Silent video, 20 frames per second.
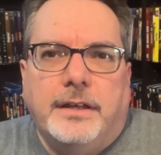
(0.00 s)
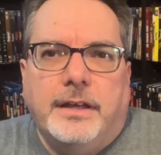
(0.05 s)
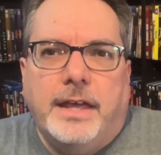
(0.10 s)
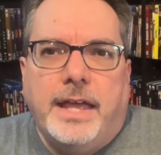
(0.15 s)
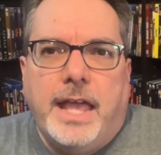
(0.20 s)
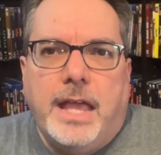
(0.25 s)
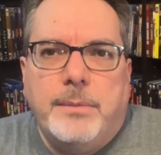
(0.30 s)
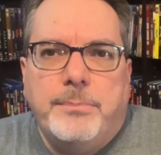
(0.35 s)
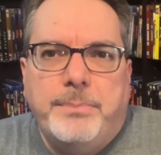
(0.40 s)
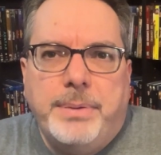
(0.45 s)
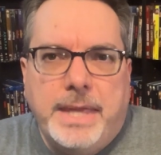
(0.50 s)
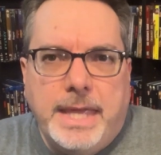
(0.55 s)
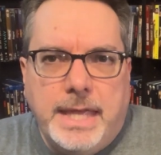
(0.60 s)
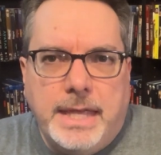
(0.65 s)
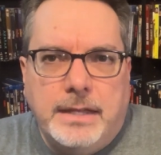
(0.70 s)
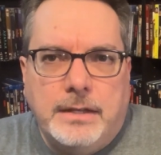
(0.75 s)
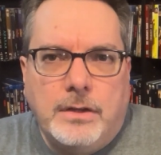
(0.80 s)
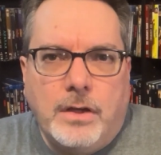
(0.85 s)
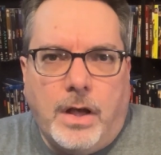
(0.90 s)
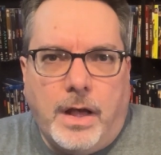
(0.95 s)
a
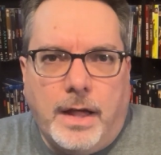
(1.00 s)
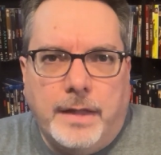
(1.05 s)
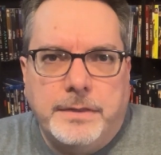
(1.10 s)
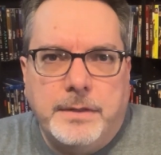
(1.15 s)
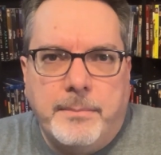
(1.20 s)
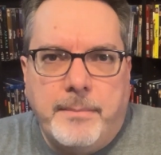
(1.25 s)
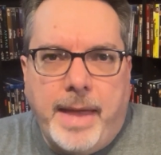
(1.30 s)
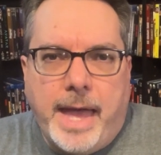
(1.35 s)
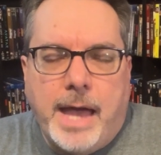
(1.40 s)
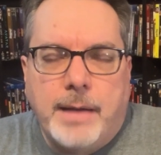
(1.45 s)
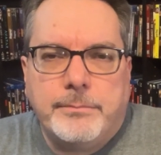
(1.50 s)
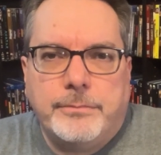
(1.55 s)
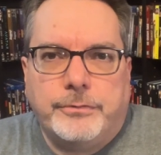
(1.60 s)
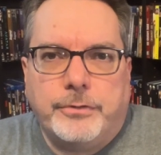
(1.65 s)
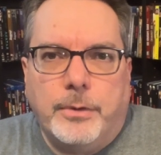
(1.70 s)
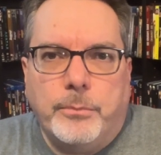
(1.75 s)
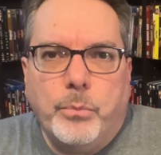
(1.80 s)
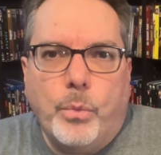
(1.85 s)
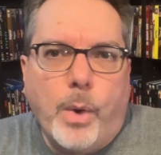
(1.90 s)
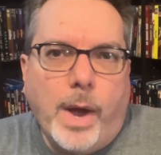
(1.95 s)
pin on the map
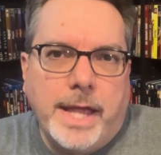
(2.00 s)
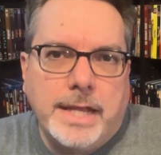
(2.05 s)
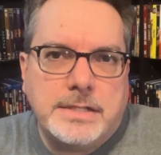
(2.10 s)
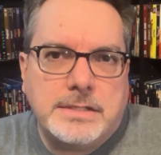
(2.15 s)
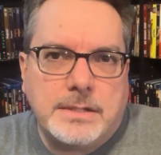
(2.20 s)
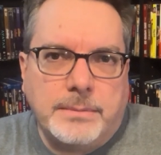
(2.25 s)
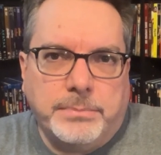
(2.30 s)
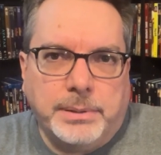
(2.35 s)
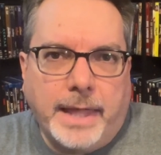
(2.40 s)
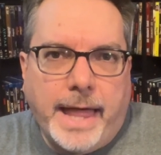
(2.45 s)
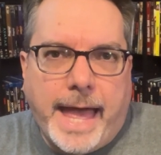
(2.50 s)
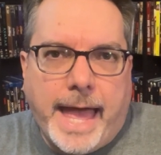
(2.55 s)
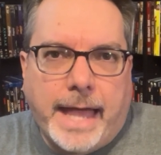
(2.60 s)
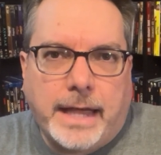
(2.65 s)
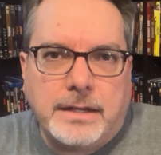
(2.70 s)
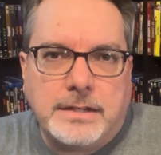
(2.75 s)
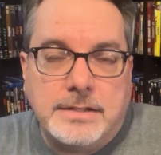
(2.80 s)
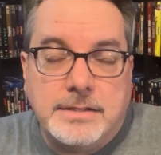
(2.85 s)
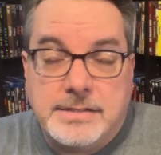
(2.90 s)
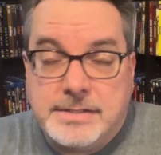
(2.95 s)
from white to
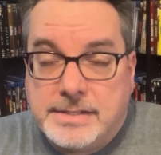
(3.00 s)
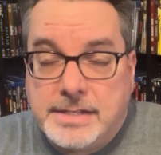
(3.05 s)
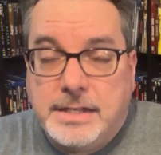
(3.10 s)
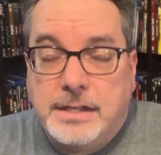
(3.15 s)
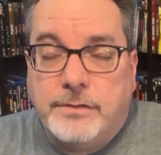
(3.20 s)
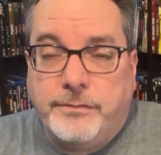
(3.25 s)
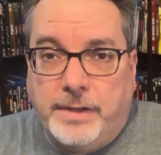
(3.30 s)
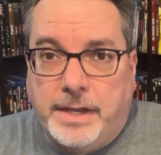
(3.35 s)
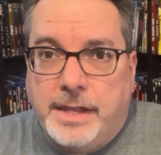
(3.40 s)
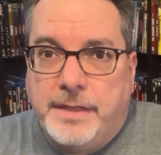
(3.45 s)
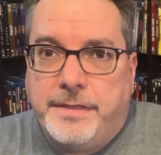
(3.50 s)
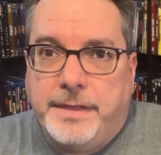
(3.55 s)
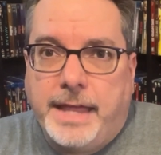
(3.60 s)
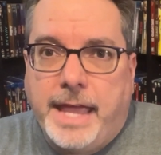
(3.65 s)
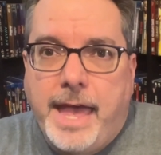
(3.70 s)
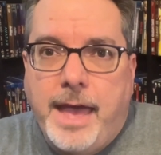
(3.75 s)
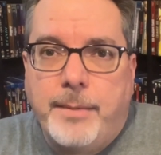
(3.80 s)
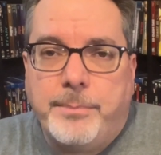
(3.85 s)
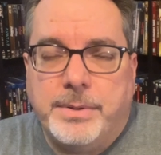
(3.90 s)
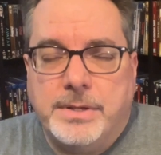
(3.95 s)
black and see if anything
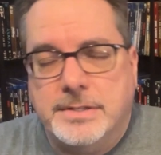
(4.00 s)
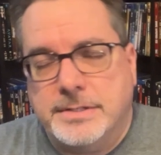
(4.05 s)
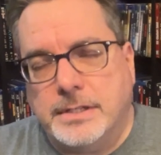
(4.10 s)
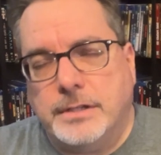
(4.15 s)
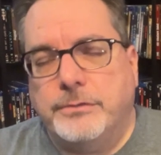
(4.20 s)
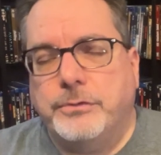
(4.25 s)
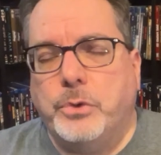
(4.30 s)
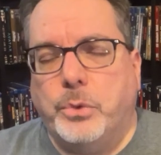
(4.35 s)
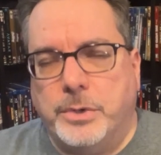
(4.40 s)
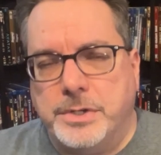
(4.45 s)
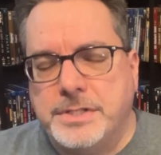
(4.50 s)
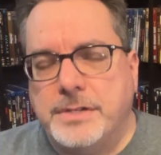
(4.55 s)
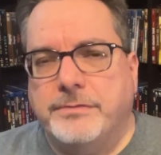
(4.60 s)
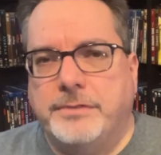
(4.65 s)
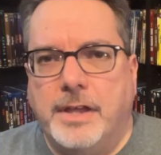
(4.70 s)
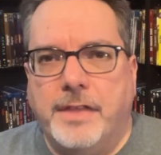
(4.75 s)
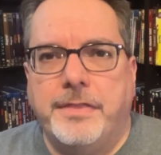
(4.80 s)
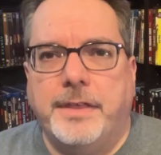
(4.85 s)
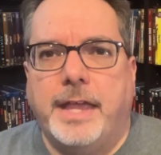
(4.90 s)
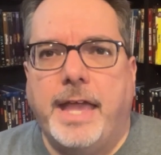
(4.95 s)
happens. And of course, if
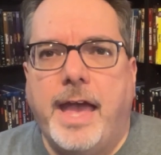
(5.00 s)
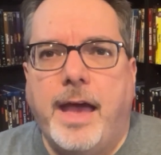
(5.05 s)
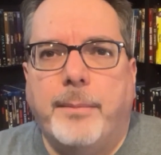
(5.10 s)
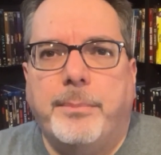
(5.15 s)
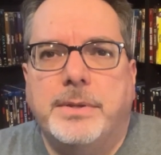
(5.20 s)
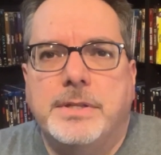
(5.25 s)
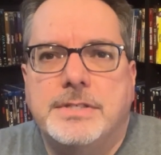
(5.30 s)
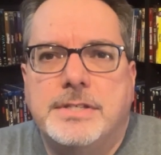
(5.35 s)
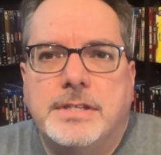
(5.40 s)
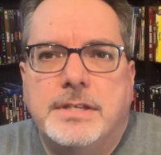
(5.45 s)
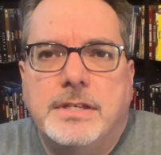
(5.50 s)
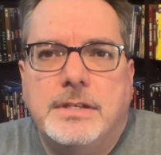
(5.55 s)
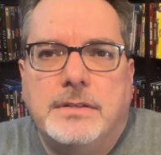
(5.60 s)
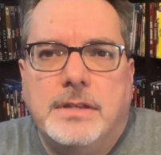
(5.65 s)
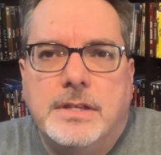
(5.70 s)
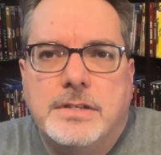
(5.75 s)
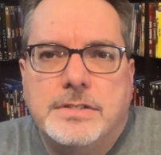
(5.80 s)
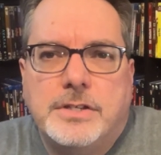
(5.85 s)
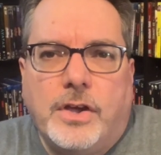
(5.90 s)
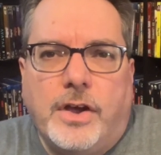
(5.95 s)
nothing happens, he,
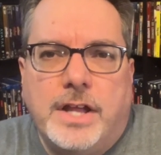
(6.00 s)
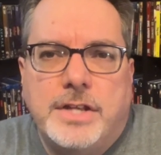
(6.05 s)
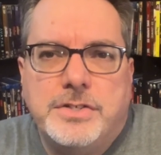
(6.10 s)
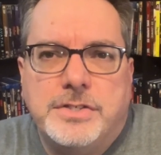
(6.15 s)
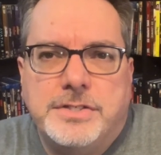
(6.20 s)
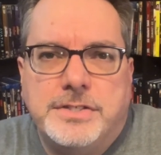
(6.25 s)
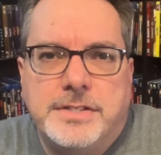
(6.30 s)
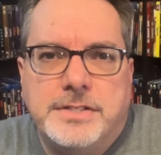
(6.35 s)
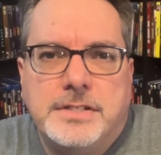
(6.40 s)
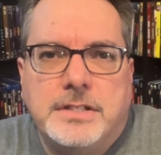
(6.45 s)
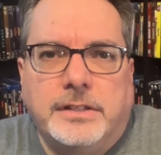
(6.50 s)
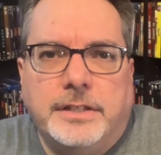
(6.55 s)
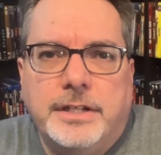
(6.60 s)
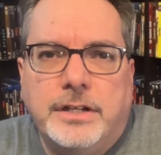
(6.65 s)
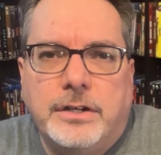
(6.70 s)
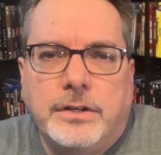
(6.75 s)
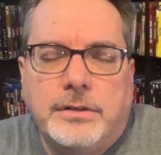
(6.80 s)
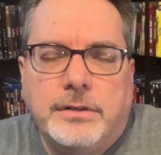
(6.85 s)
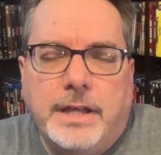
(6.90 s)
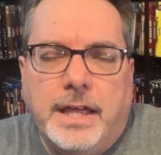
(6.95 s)
his conscience is
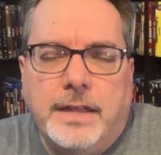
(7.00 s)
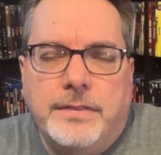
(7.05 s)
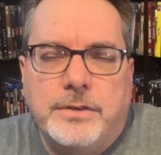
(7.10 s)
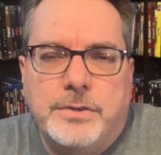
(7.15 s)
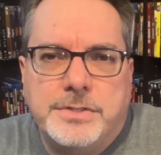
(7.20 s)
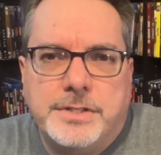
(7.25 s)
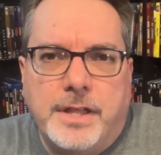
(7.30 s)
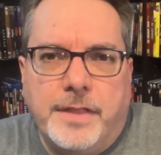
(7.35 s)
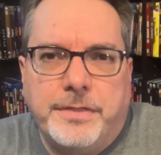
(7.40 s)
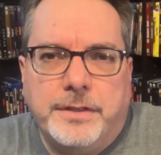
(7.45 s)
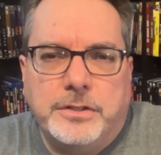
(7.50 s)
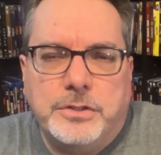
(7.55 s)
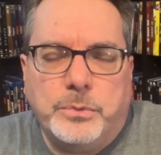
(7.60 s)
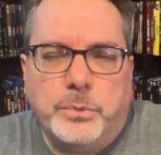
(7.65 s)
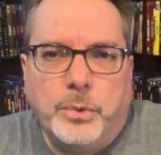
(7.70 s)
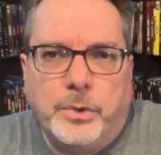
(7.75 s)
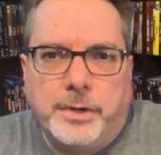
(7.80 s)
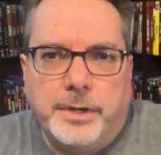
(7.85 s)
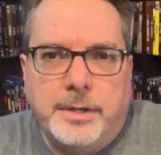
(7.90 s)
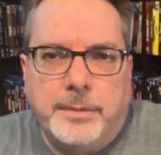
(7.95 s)
clear and there's nothing to
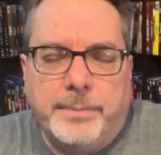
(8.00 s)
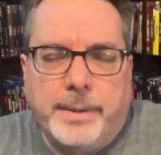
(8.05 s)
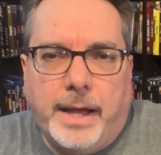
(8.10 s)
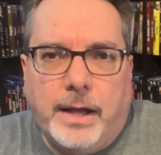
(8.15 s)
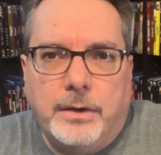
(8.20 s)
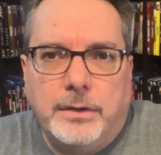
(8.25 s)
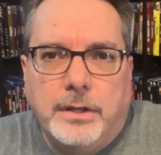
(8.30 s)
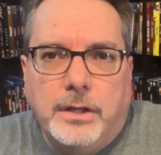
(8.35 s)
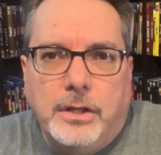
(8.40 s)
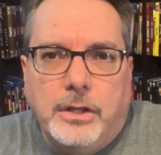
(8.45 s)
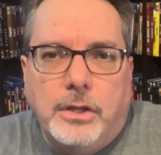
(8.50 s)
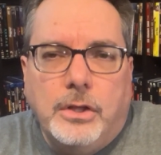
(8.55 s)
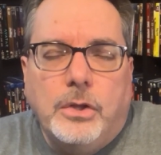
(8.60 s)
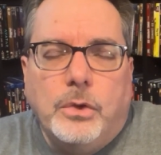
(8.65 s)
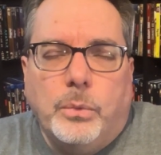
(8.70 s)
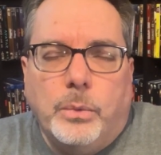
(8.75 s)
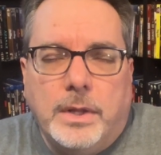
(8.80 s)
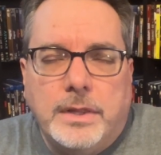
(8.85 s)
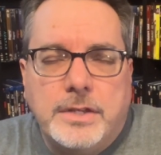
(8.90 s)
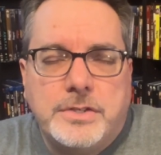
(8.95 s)
worry about.
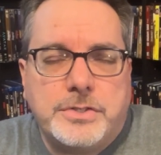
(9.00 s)
Well, it